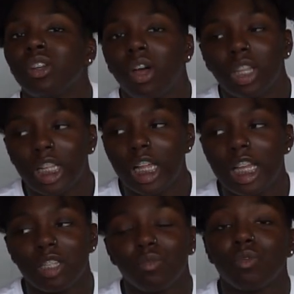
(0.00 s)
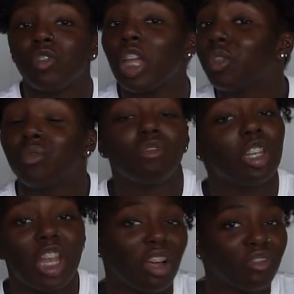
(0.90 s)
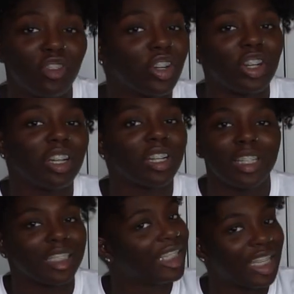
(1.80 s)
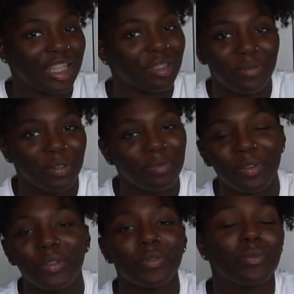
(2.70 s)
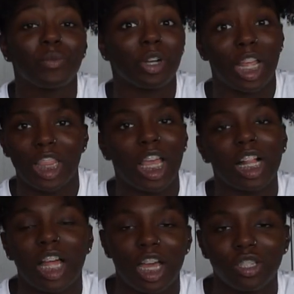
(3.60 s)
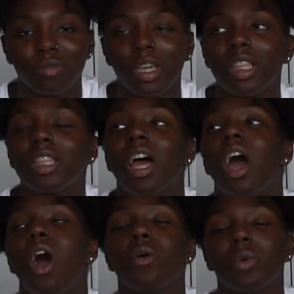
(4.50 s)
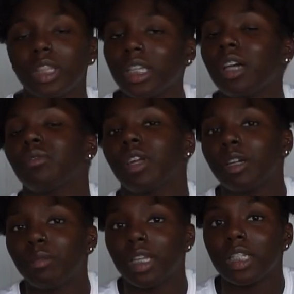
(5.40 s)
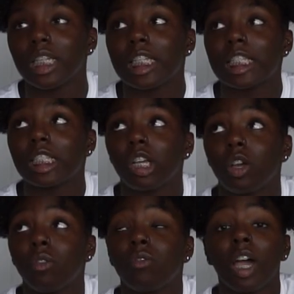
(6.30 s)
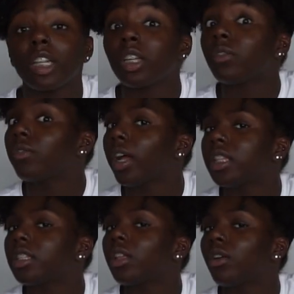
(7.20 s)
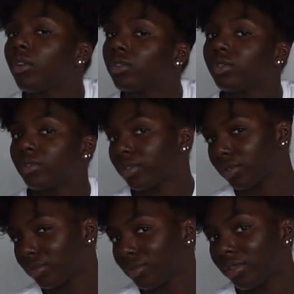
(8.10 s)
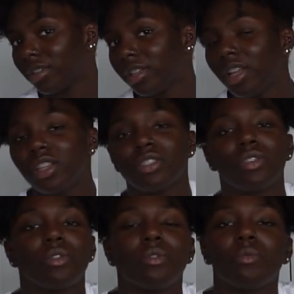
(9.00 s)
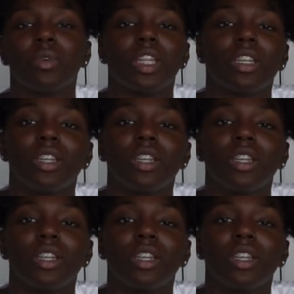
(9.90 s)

online class and you've never seen the people you were in that class with, one thing I would recommend is finding friends that are also in school. So when